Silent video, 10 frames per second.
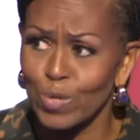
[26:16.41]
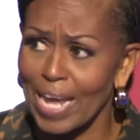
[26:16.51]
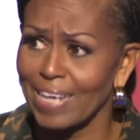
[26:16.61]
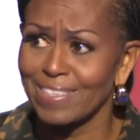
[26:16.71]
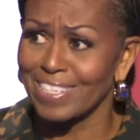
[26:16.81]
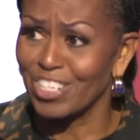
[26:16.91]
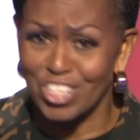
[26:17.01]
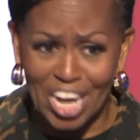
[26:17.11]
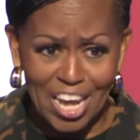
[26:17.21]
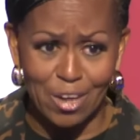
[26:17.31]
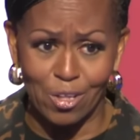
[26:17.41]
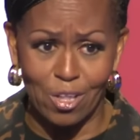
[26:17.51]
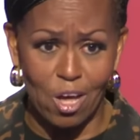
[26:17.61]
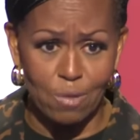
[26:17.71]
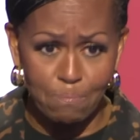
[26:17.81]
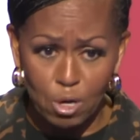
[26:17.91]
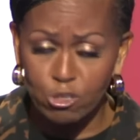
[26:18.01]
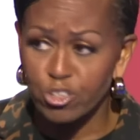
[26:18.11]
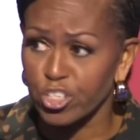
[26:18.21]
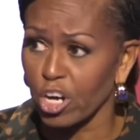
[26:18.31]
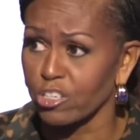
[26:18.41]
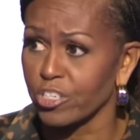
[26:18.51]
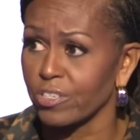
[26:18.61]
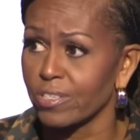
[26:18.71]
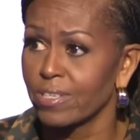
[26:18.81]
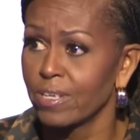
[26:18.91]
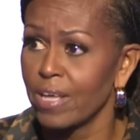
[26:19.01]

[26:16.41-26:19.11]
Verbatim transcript: days in jail on murder charges